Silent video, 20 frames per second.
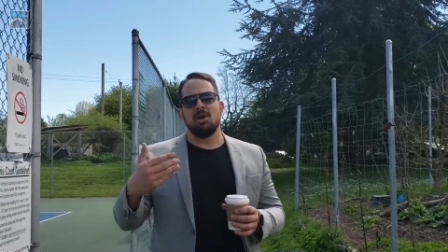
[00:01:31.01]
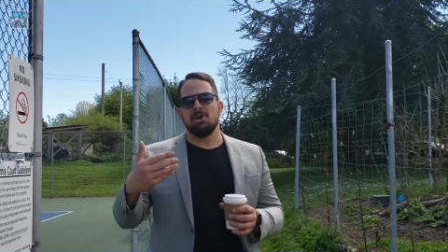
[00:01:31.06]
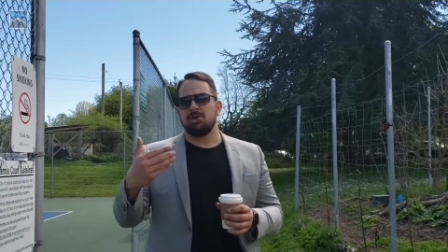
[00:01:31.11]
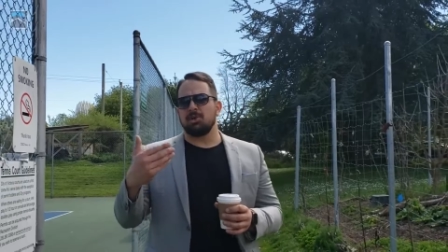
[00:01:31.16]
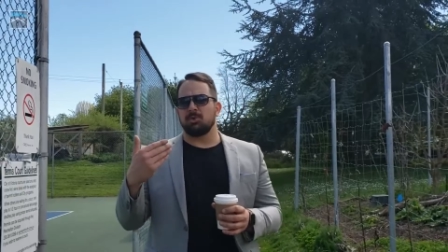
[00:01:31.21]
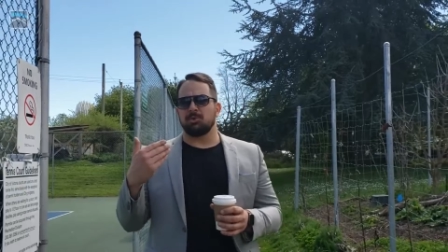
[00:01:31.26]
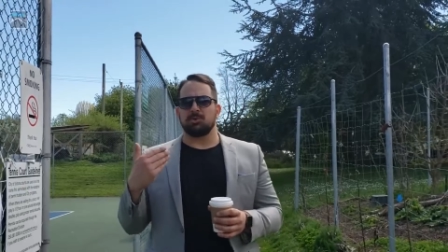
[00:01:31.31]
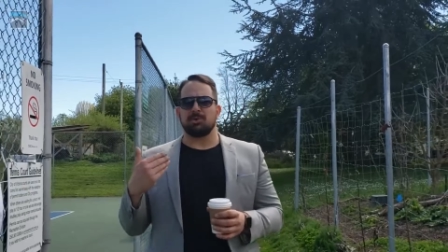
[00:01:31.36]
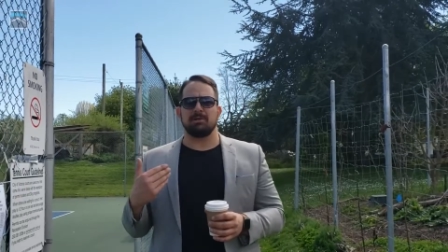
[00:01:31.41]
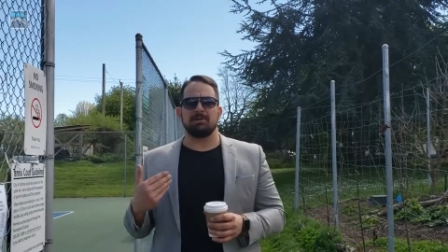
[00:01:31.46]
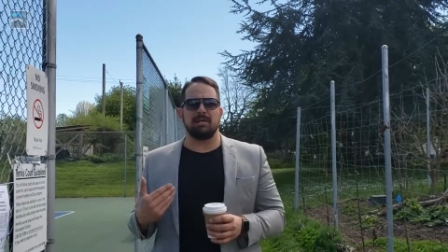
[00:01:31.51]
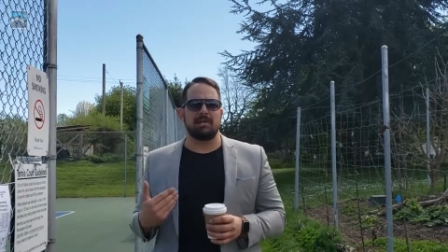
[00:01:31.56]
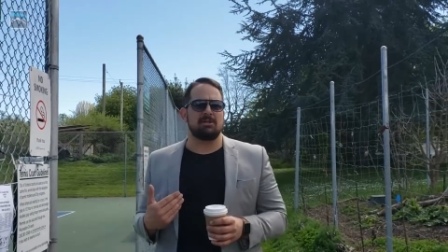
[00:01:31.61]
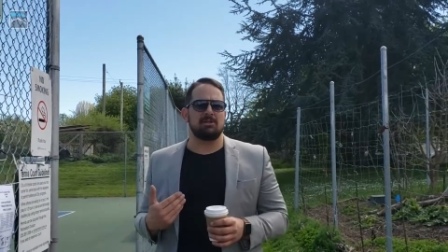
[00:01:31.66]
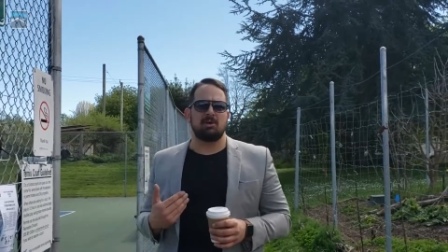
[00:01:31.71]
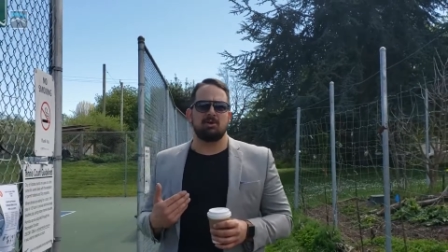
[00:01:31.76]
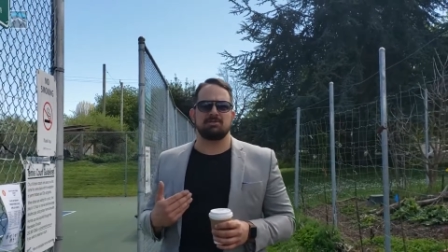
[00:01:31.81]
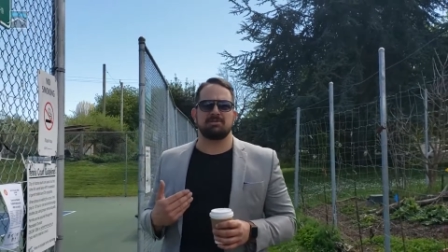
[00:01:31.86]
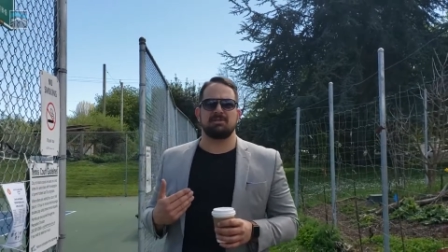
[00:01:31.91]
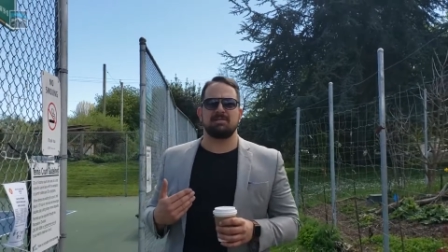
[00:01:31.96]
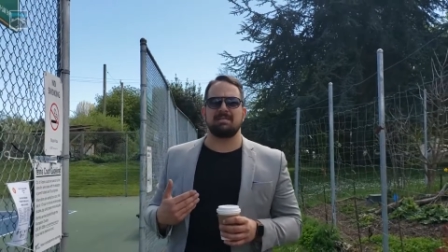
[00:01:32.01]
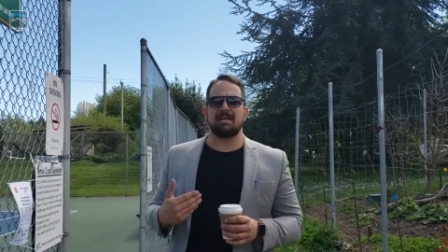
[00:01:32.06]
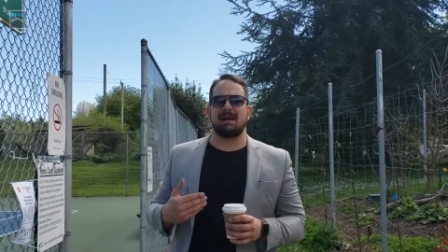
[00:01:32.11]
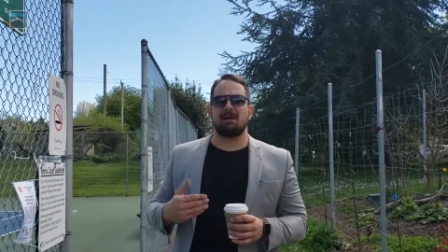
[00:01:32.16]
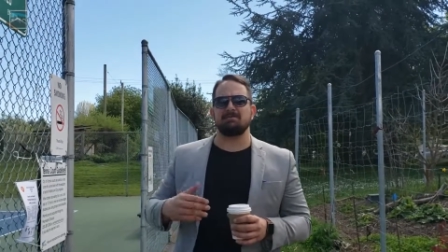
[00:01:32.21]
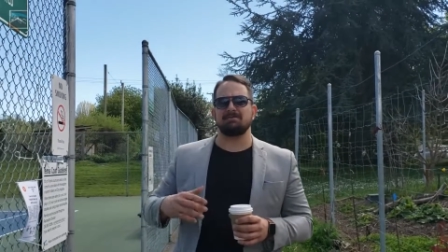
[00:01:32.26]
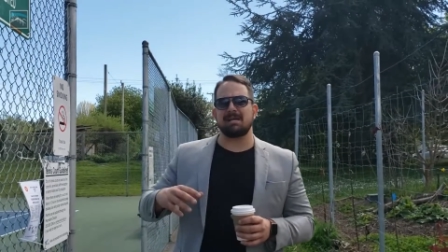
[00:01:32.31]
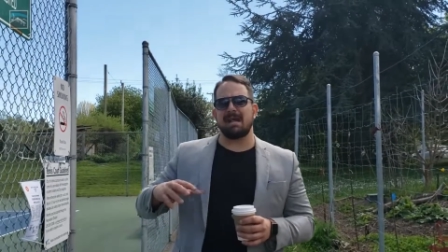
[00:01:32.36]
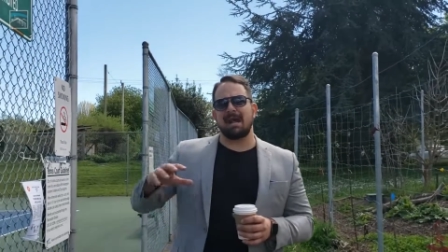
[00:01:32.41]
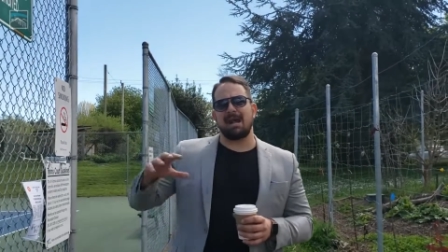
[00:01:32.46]
You're really close to
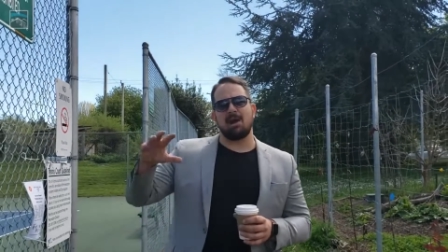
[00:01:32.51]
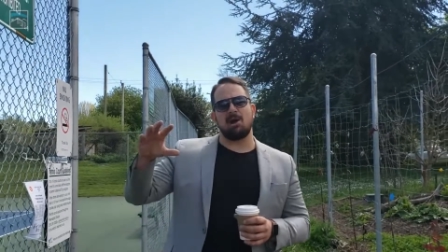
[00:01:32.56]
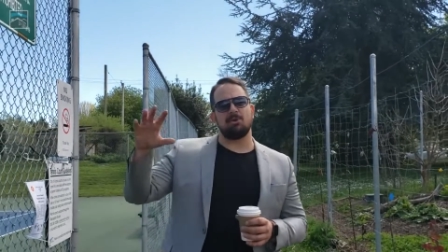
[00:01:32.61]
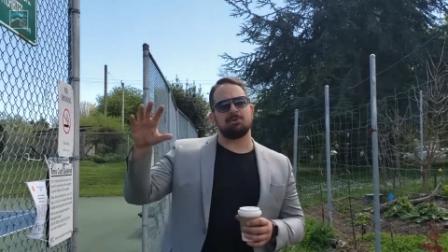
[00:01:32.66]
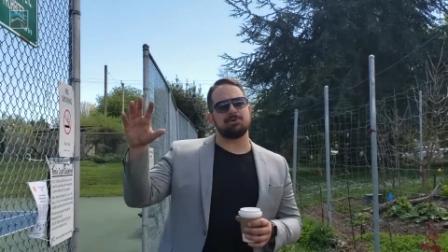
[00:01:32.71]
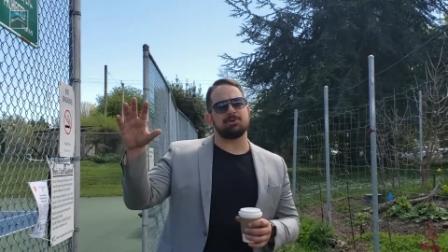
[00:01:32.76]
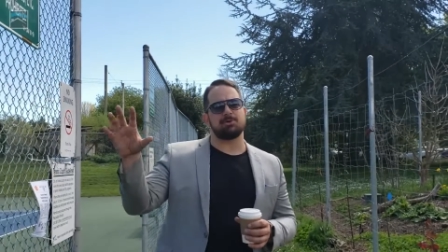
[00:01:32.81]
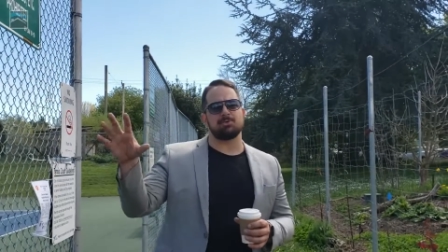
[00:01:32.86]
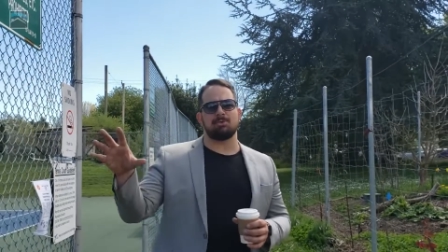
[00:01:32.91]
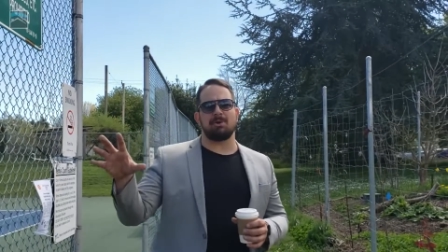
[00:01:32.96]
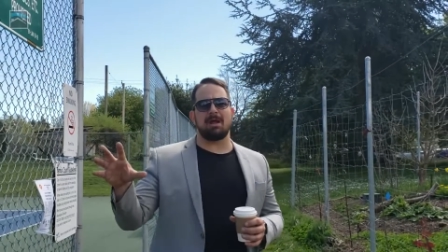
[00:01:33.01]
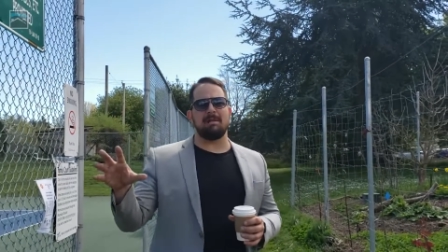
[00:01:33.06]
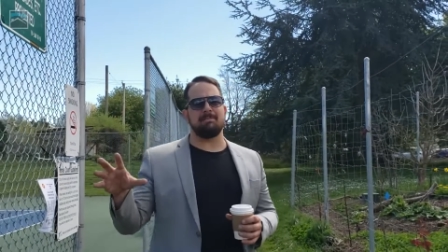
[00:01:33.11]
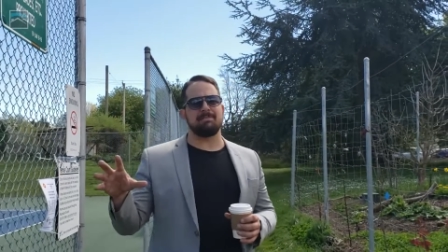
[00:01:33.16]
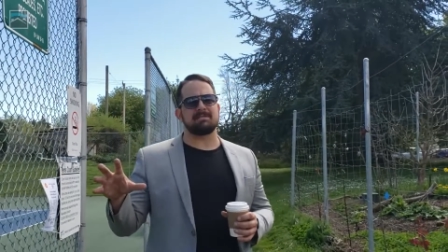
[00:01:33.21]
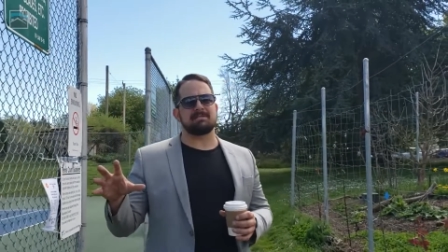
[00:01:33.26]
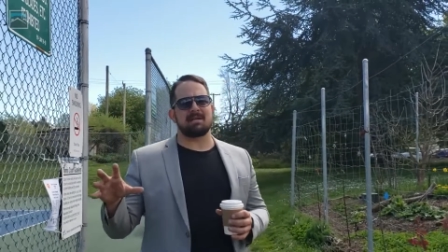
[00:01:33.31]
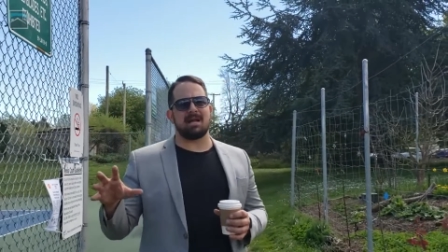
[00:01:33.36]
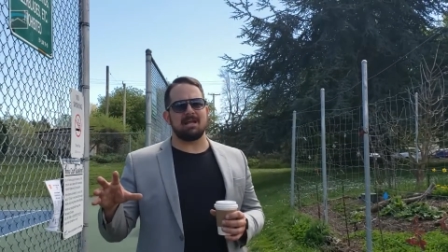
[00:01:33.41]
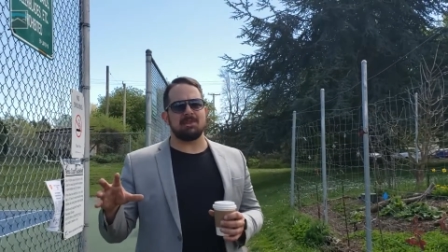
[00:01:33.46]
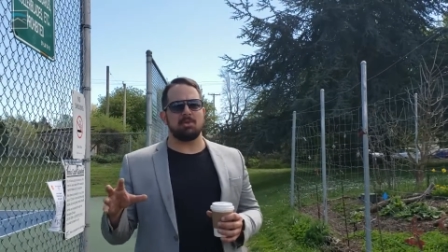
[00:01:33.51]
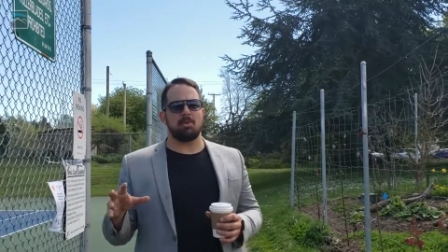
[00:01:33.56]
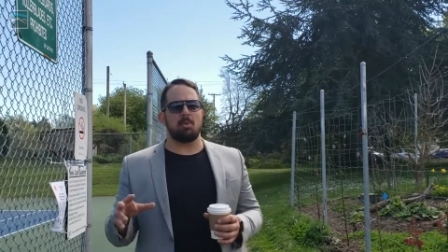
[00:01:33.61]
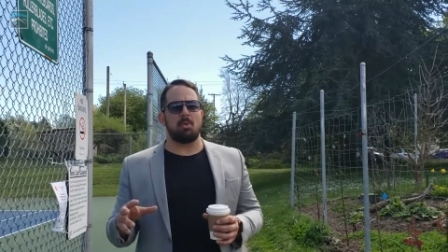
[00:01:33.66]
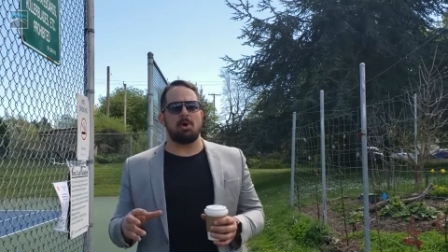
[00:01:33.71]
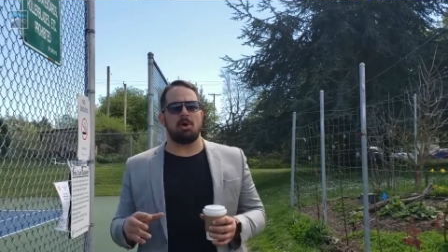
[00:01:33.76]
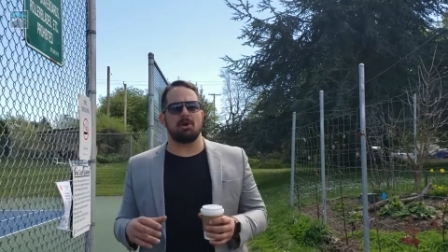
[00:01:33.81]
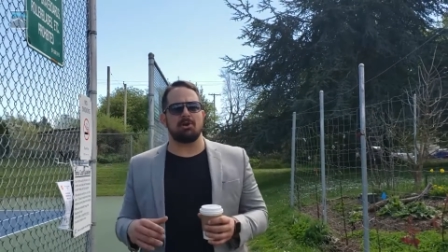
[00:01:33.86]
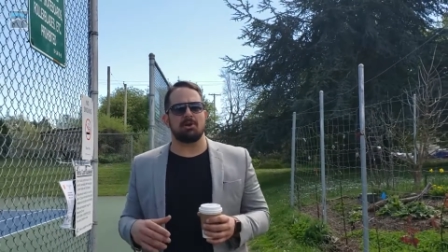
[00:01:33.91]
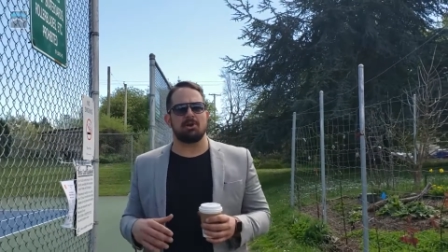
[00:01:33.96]
downtown. You're right beside the
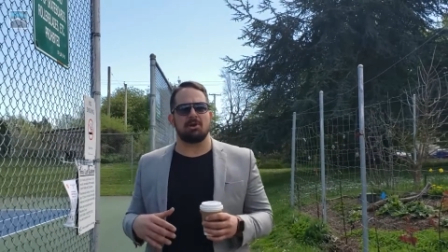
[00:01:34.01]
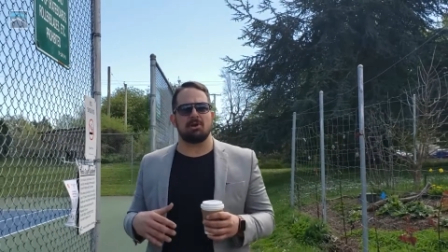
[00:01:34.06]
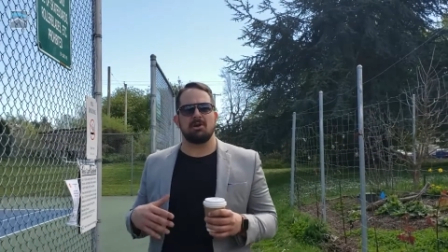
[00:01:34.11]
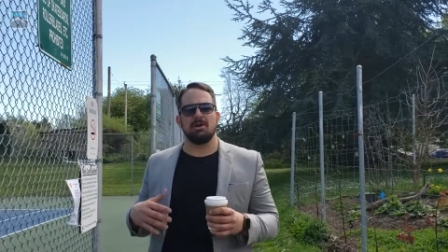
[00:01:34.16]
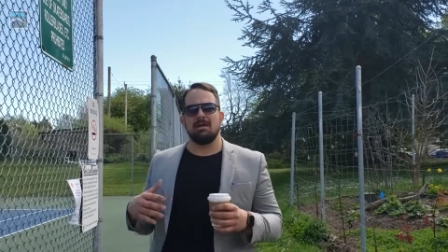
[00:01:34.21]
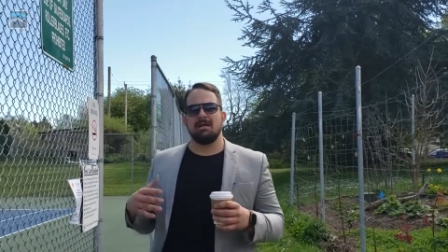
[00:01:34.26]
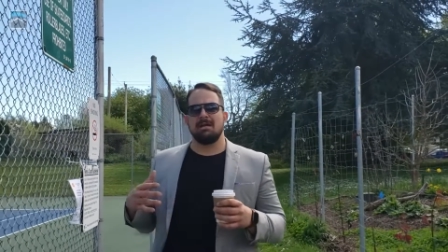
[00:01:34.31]
water.